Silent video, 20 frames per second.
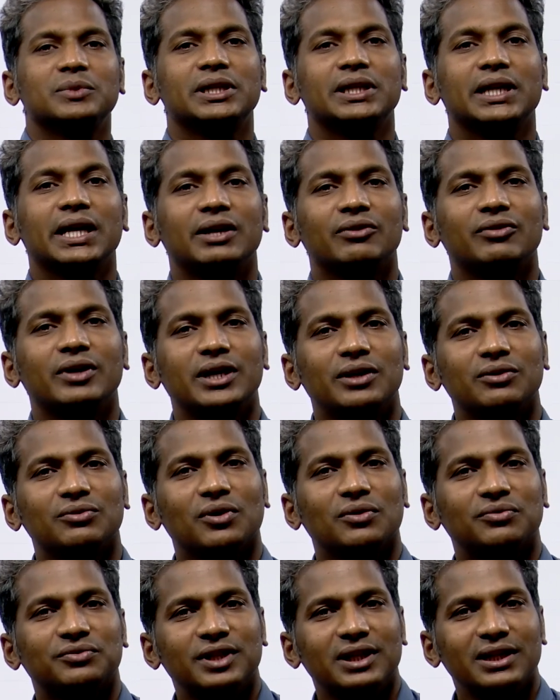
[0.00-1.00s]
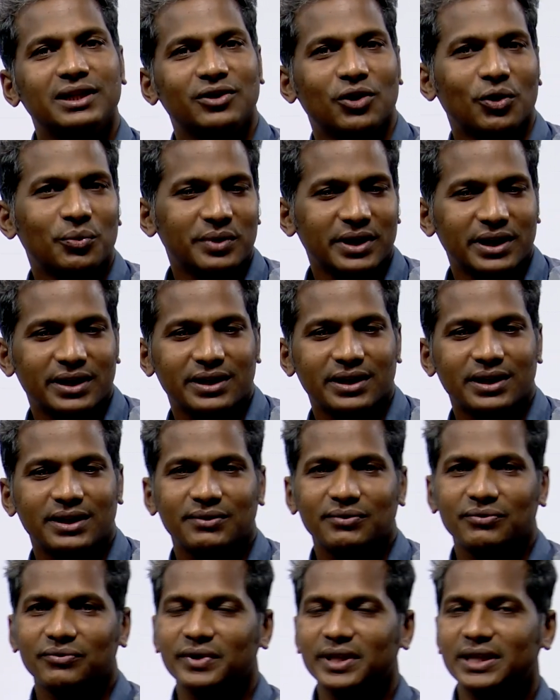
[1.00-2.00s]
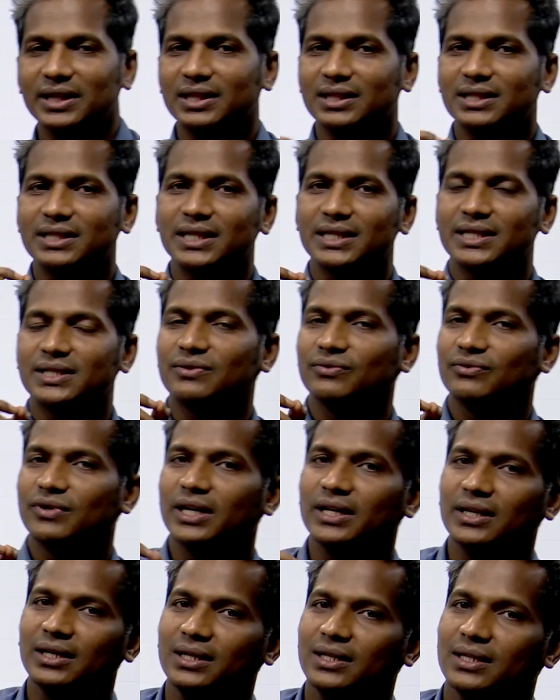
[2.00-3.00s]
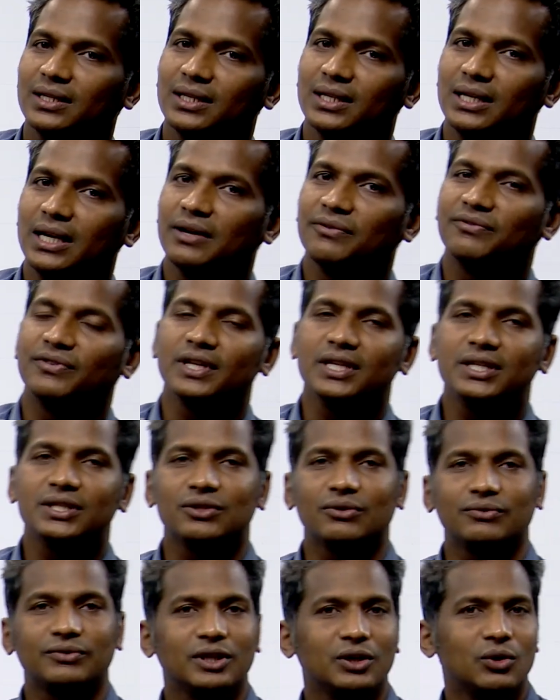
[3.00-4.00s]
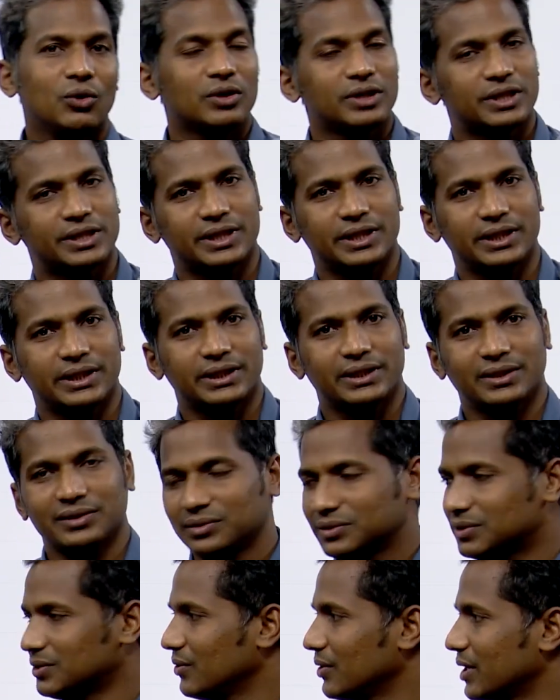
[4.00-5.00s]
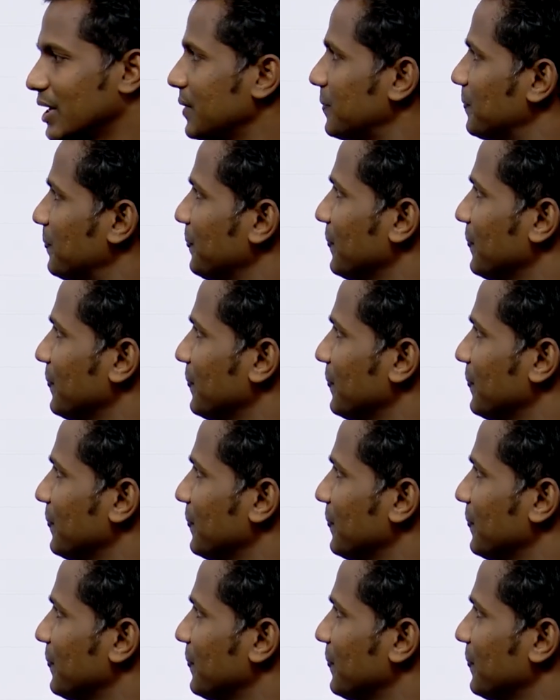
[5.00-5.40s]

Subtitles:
the derivative of the denominator with just one difference of the constant, okay.